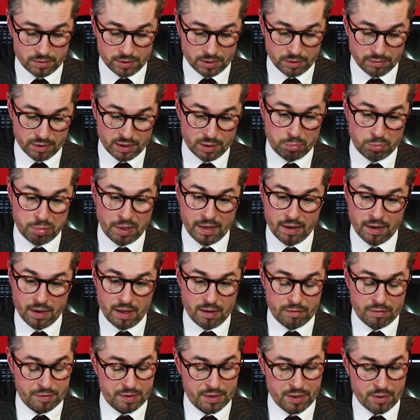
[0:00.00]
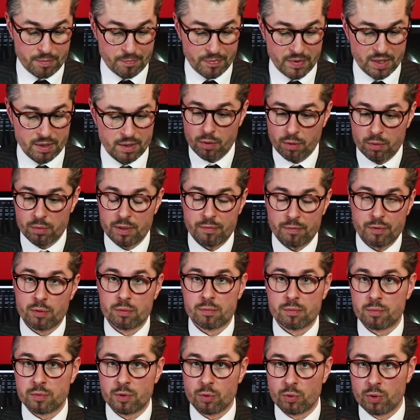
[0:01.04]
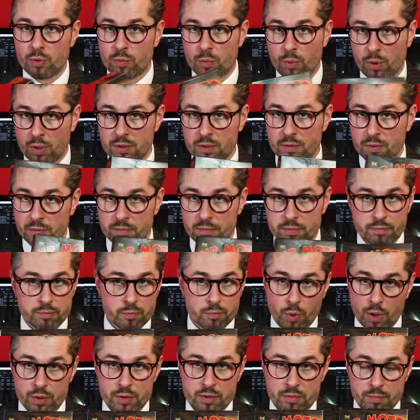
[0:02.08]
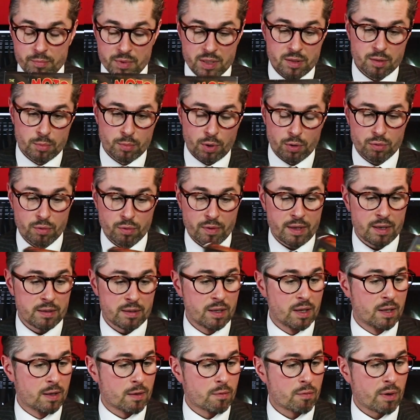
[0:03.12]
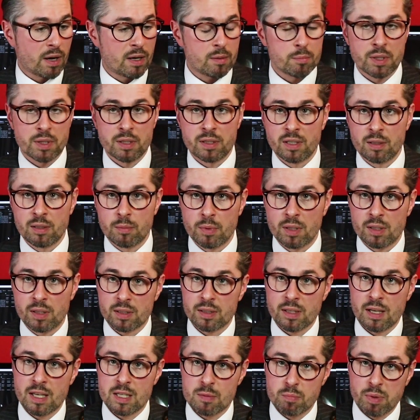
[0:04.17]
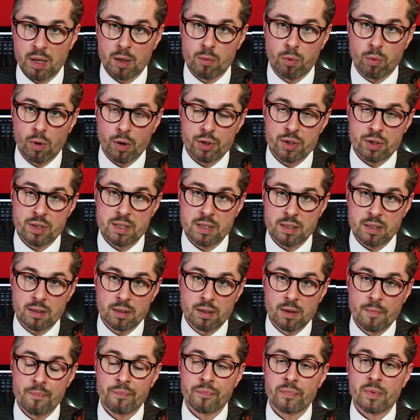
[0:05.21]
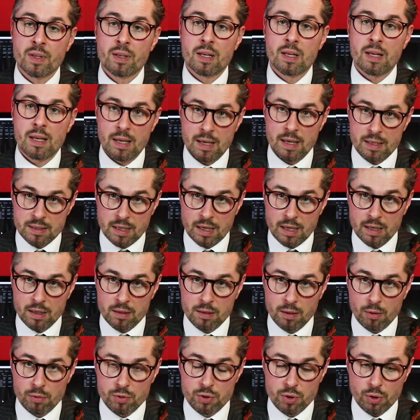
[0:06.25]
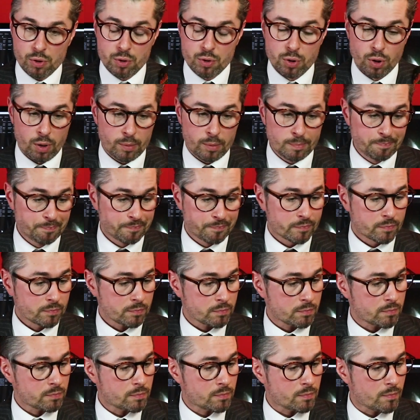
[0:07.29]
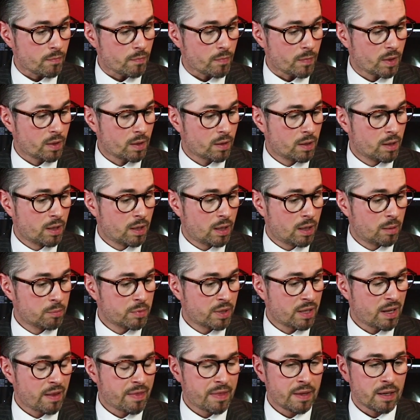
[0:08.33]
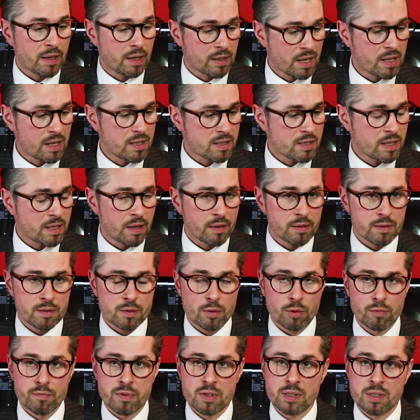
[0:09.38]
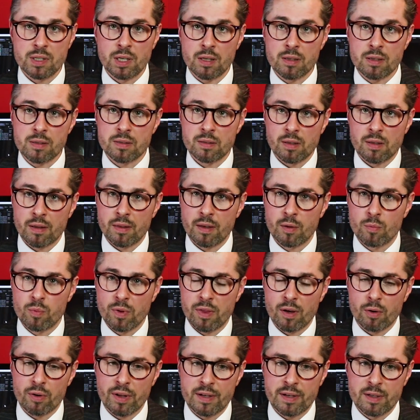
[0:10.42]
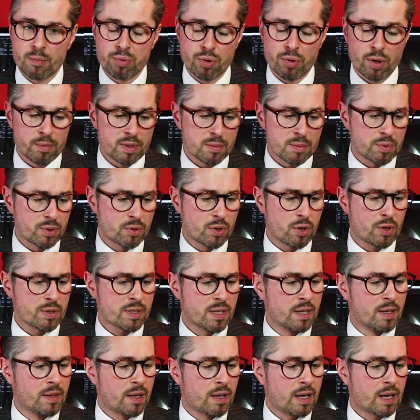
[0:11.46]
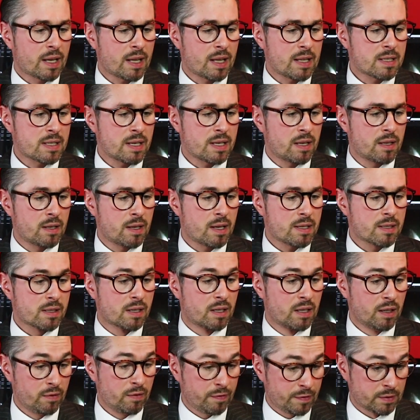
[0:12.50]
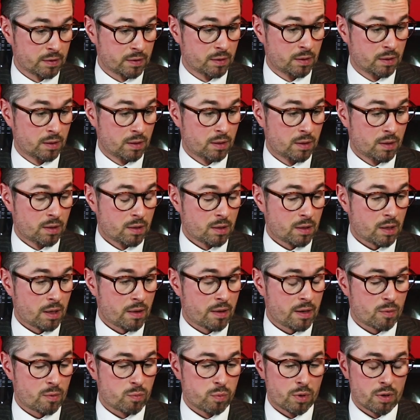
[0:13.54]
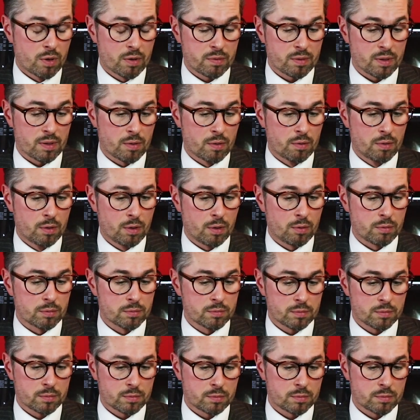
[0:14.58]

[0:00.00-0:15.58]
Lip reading: DVD player left here. So if you want to watch Mr. Moto, then write me an email, casebackwatches@icloud.com. And I think I can send this overseas. I think without any problems, because I can send it as a gift, and they're worth, I don't know,